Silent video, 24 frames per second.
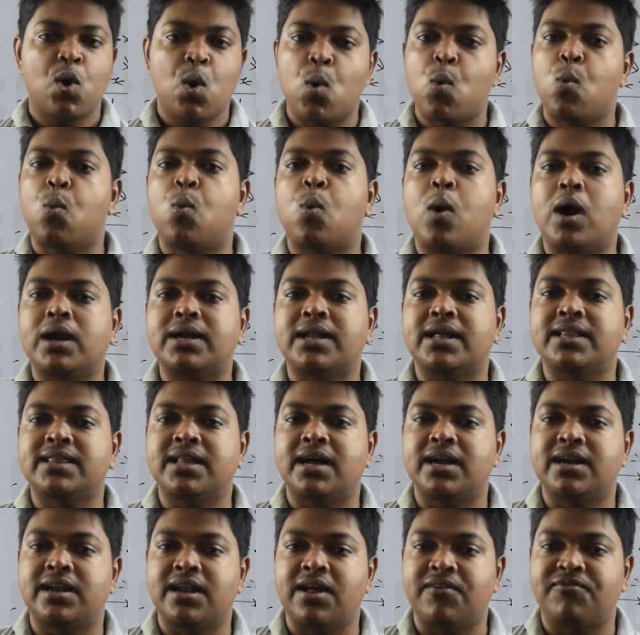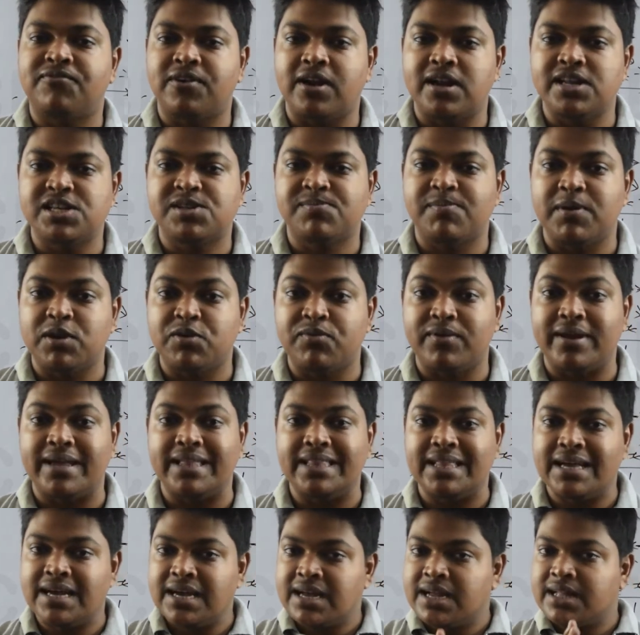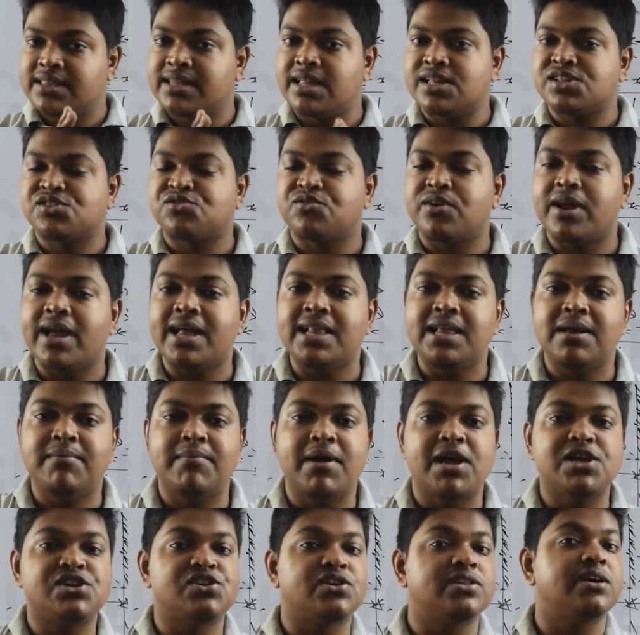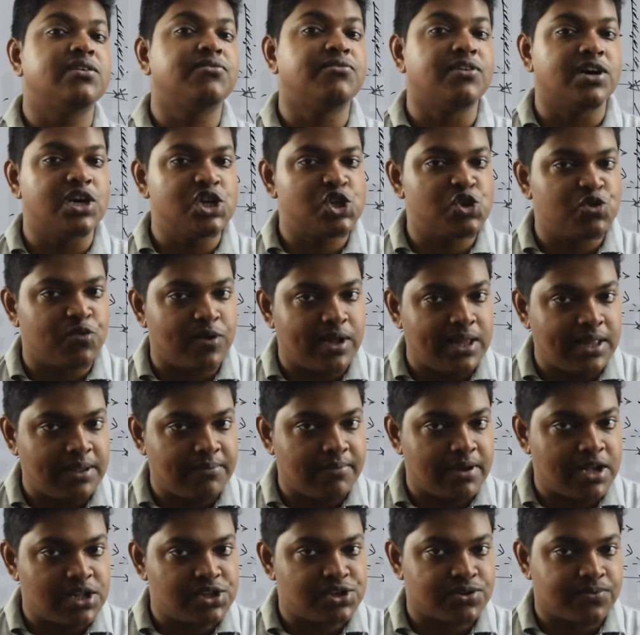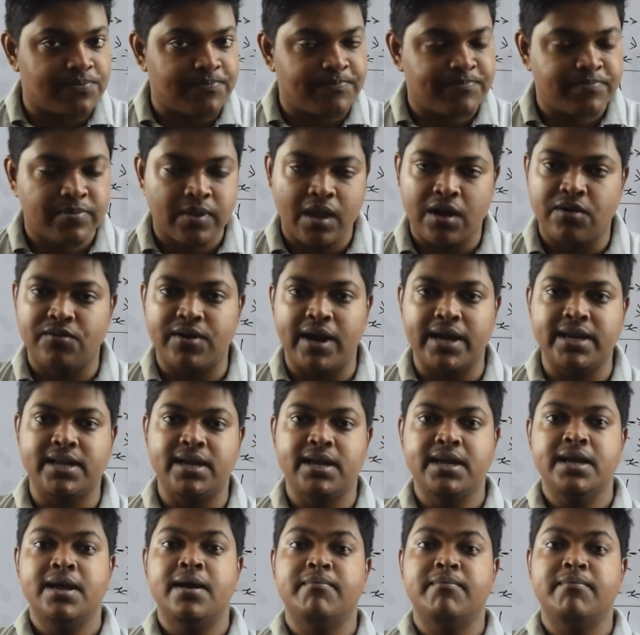what are the difference between this real image and the virtual image, right?